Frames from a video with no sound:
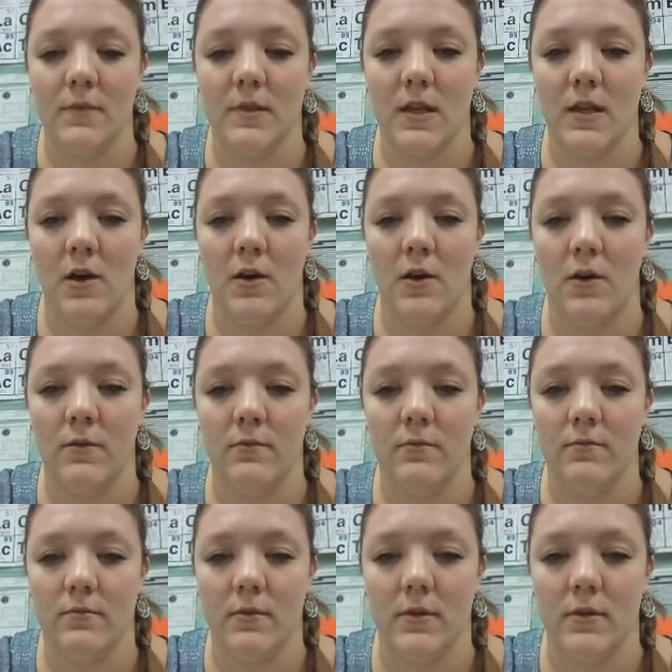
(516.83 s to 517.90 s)
So
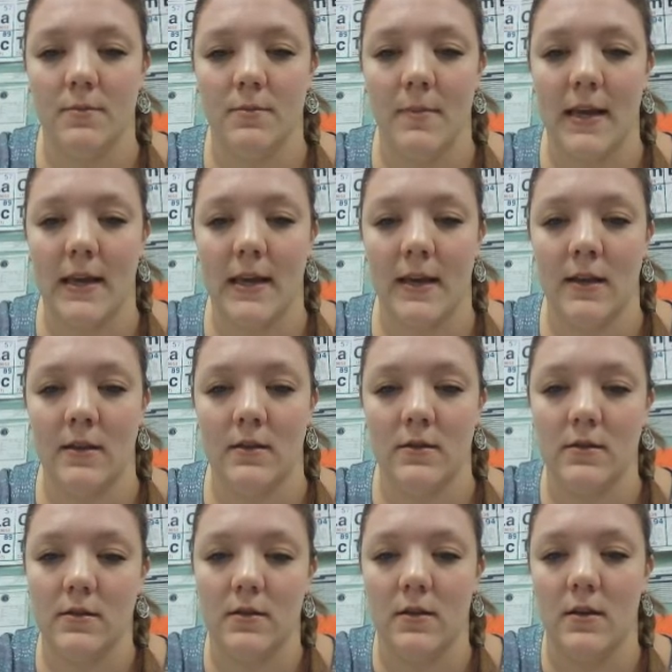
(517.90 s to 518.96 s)
it's
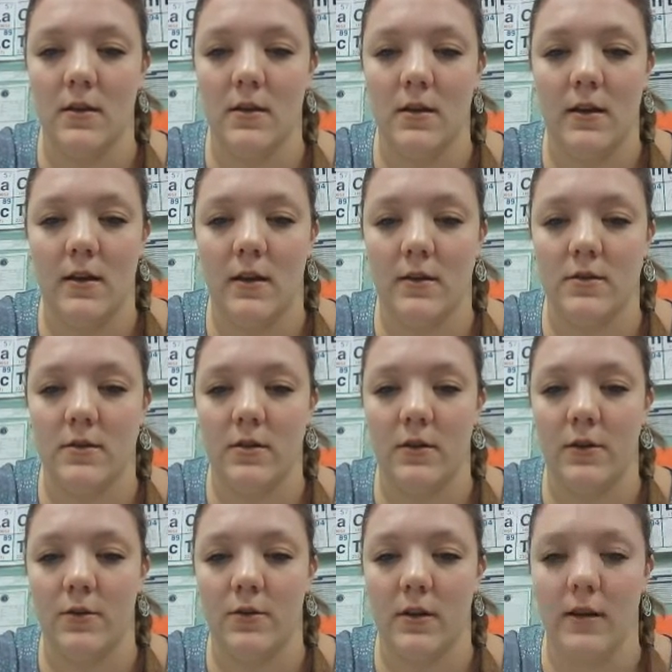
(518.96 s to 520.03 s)
Megan's. Here's her
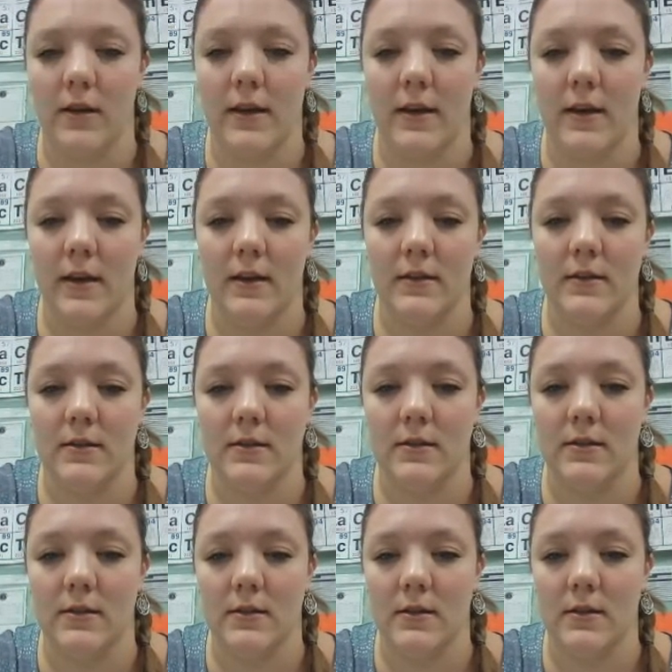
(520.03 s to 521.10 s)

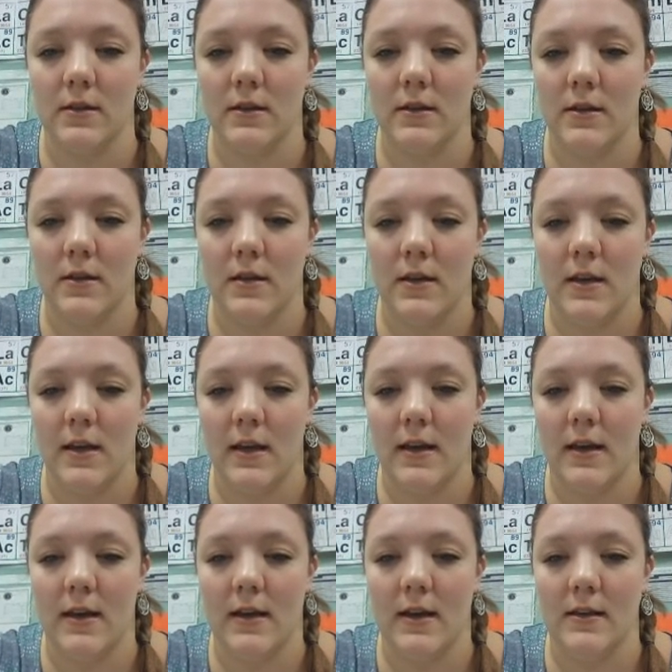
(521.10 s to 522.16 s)
nucleus
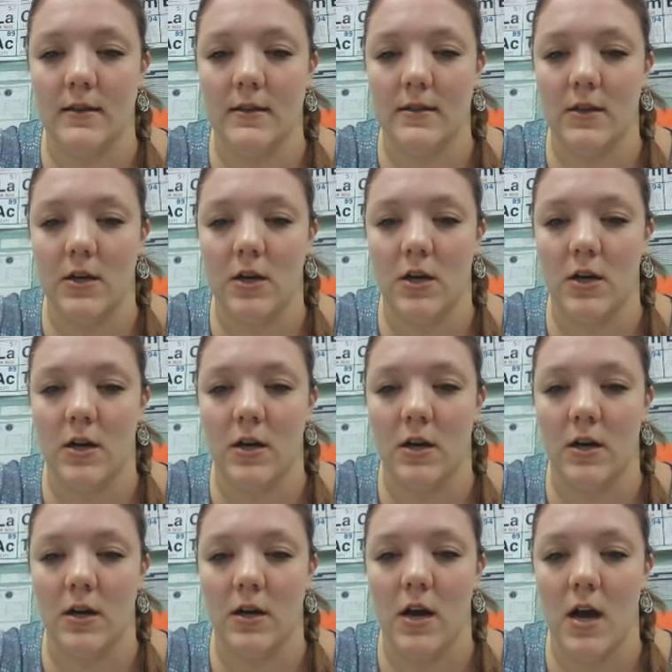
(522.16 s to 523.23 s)
and
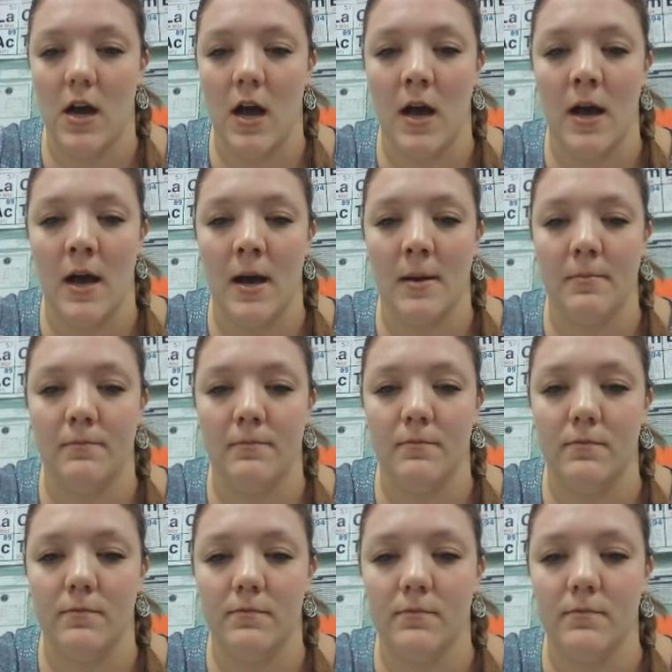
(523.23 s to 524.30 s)
her
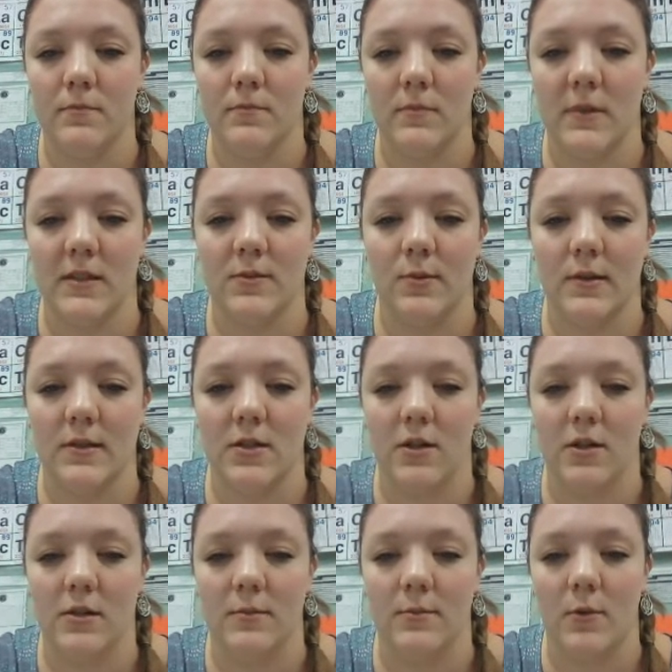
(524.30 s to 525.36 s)
this was
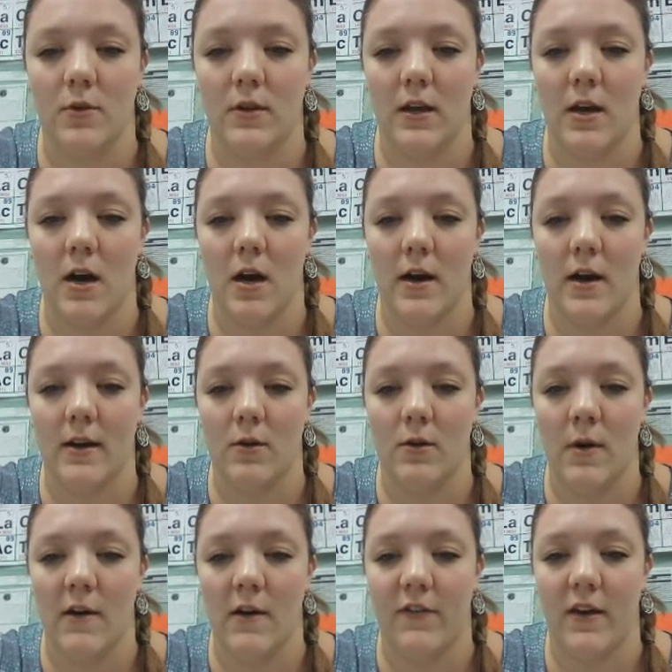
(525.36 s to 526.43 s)
her smooth ER and a
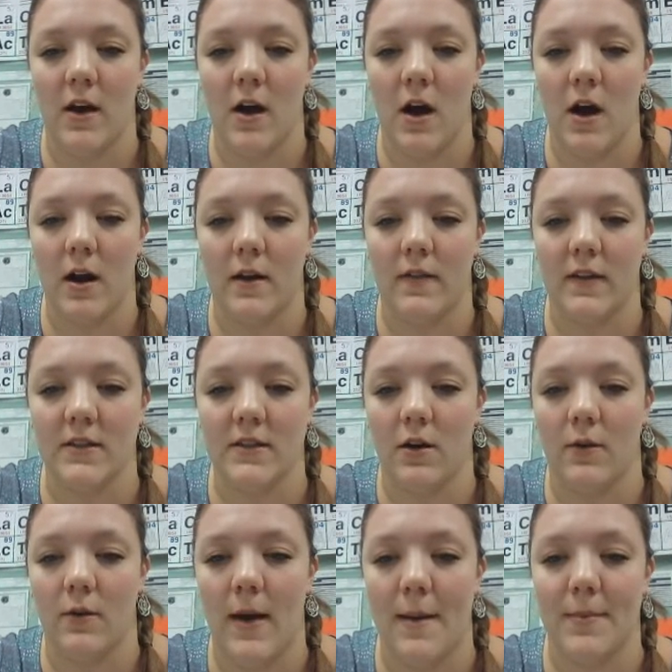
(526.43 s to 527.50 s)
rough ER. These
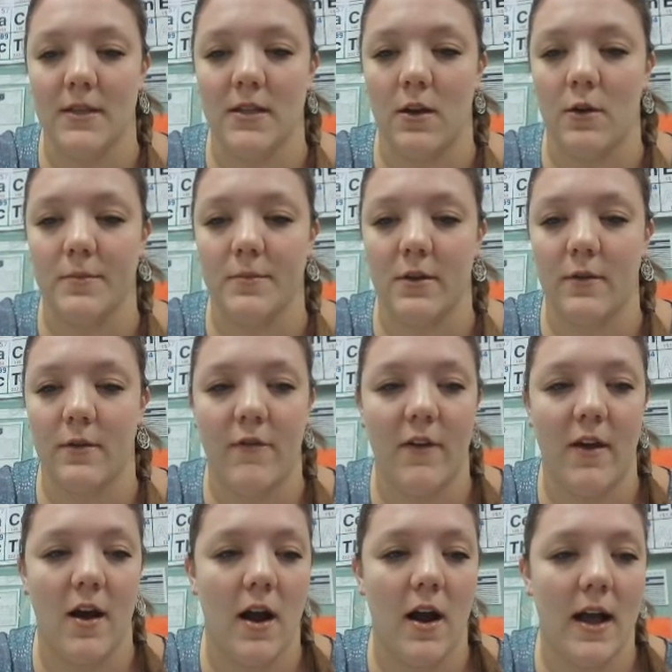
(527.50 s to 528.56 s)
are ribosomes. The rough
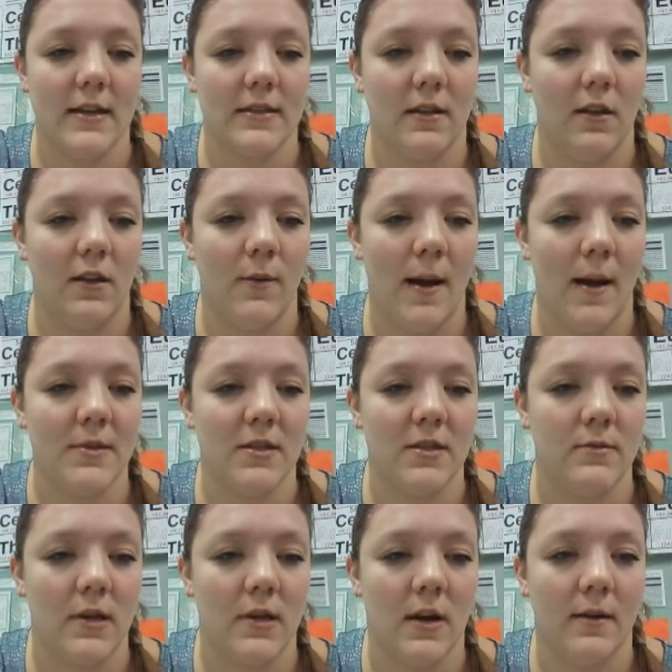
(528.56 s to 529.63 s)
ER has the little
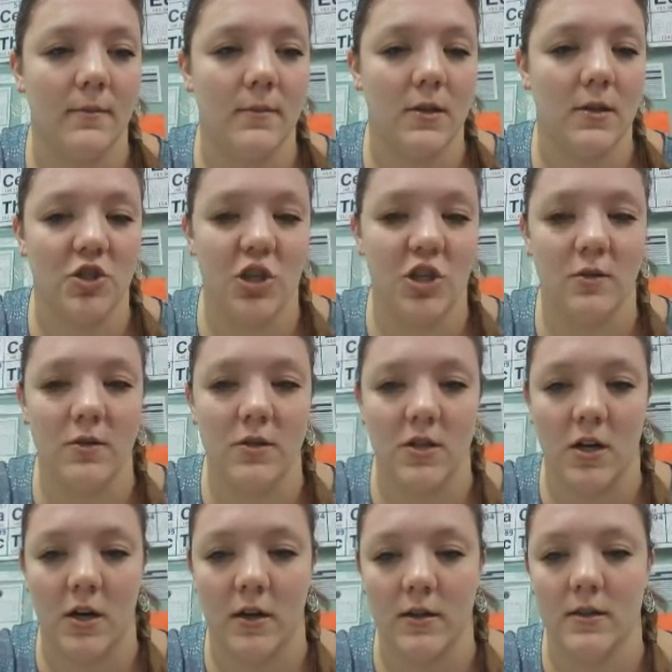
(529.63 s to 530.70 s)
ribosomes on them, so she used
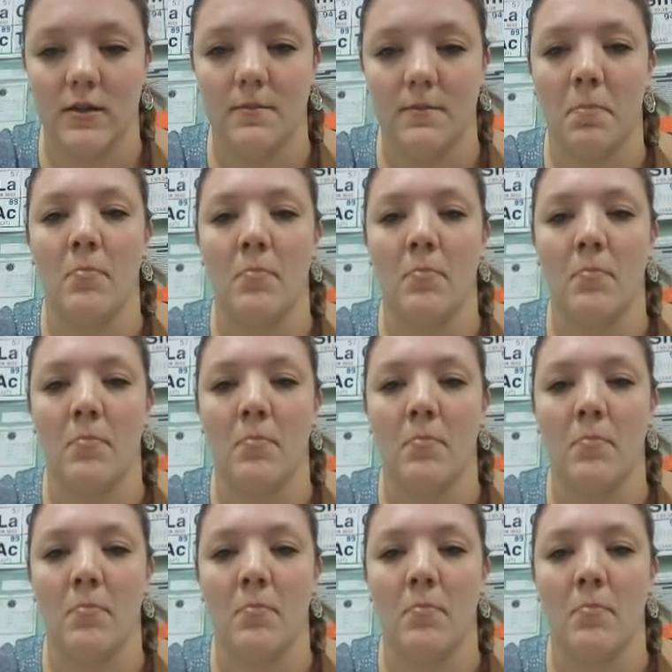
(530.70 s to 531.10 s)
nerds.